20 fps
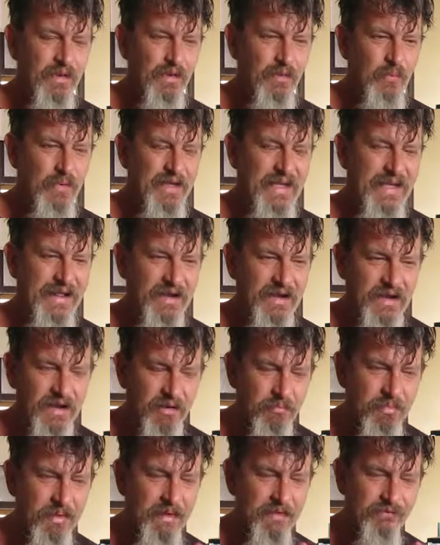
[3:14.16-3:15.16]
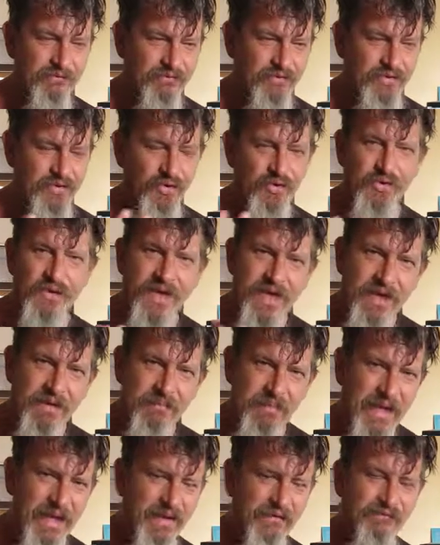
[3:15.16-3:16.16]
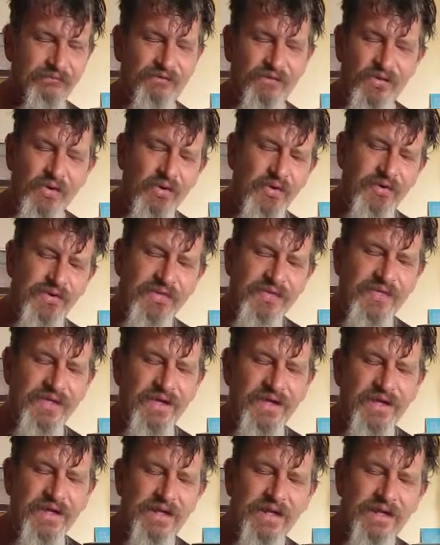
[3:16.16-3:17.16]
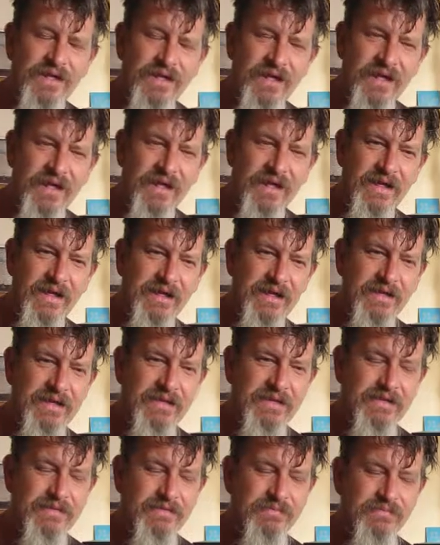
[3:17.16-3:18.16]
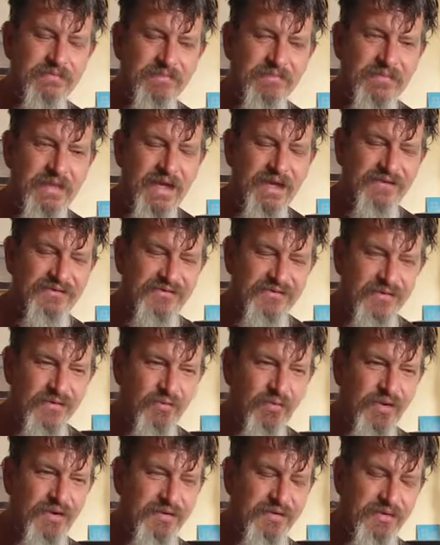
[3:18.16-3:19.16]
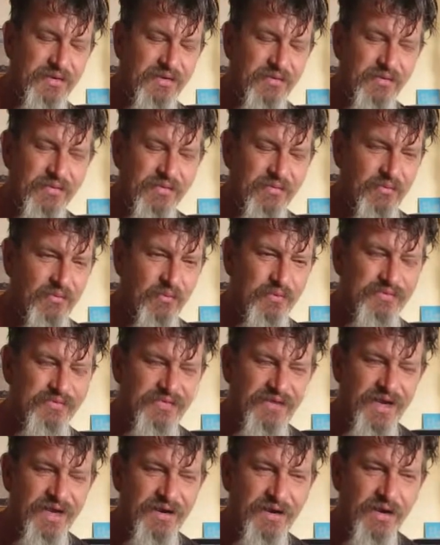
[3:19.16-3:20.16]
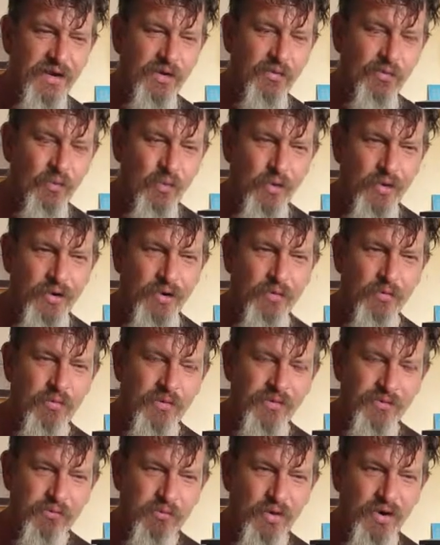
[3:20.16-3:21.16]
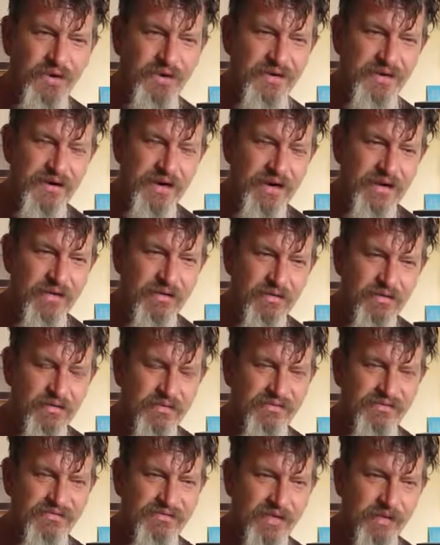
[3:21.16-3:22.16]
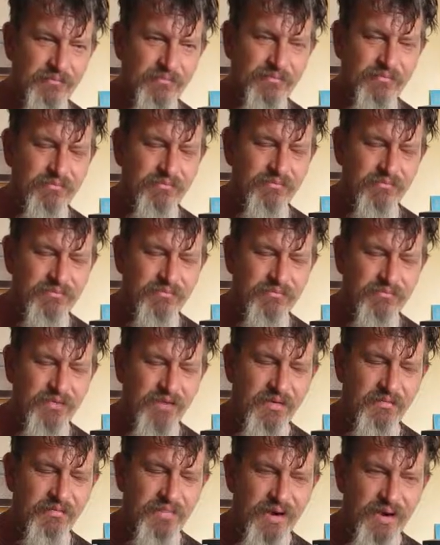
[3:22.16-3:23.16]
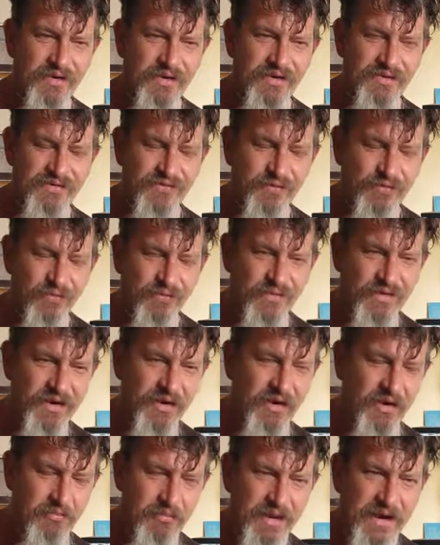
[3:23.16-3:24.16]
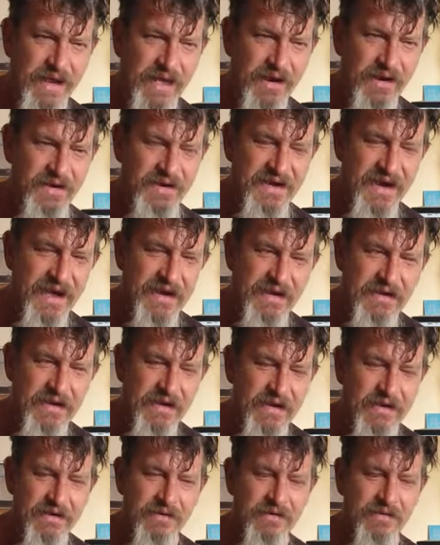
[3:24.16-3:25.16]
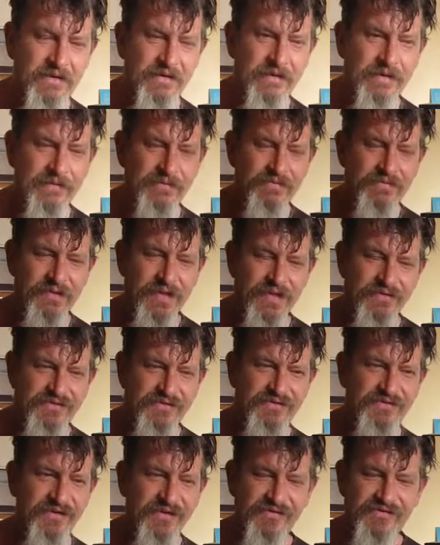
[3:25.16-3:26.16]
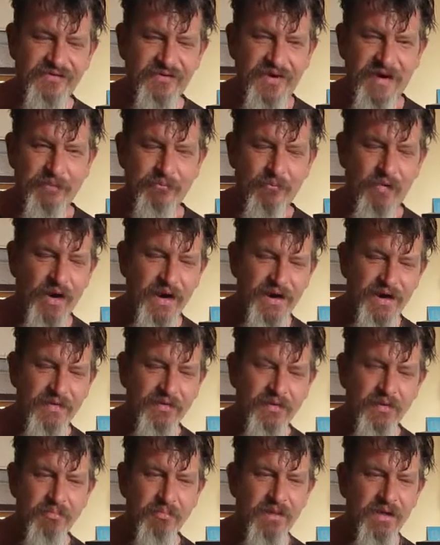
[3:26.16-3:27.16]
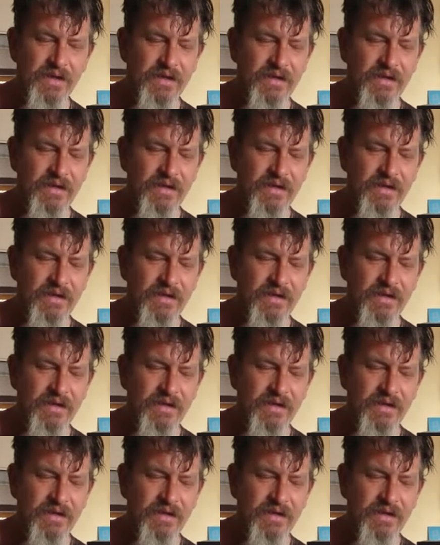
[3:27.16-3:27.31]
We had a little bit of talking back and forth as to what was going to work with what, and some components were a little bit out of date and they suggested upgrading them,